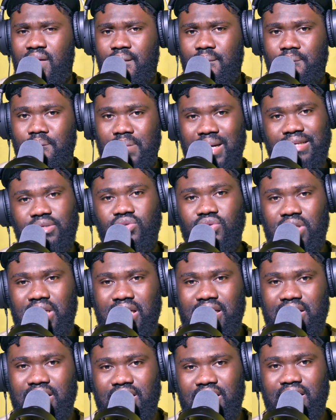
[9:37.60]
but you
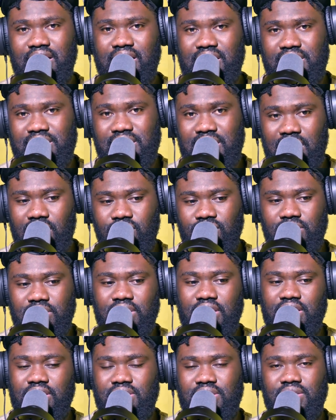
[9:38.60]
can hear the
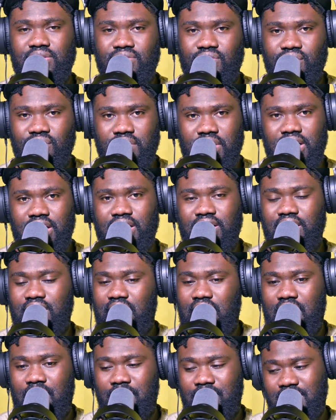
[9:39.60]
sound is
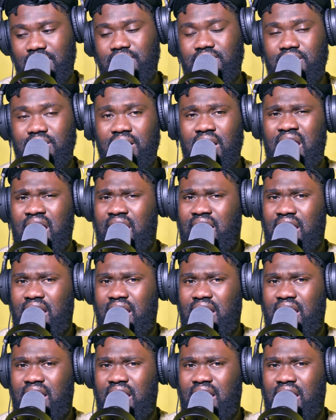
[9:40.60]
really amazing,